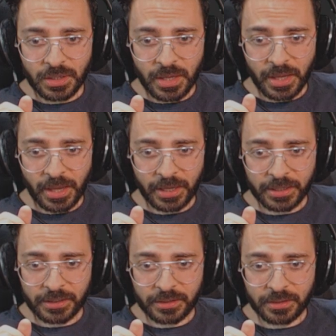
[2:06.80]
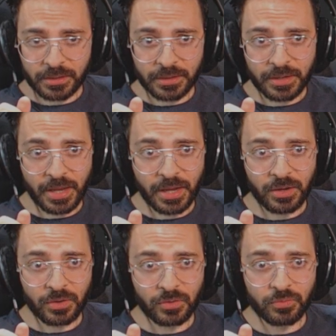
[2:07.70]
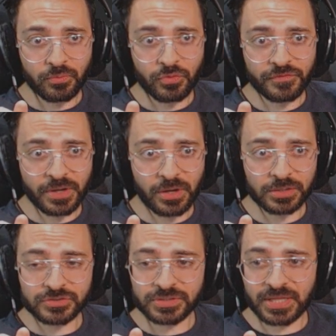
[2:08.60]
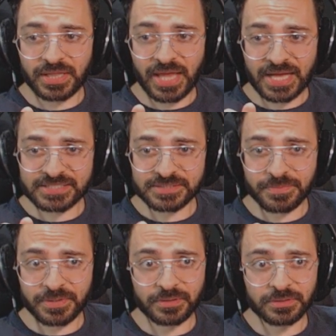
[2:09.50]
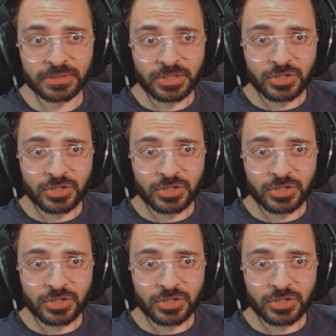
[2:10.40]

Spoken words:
And now moving on to the last build,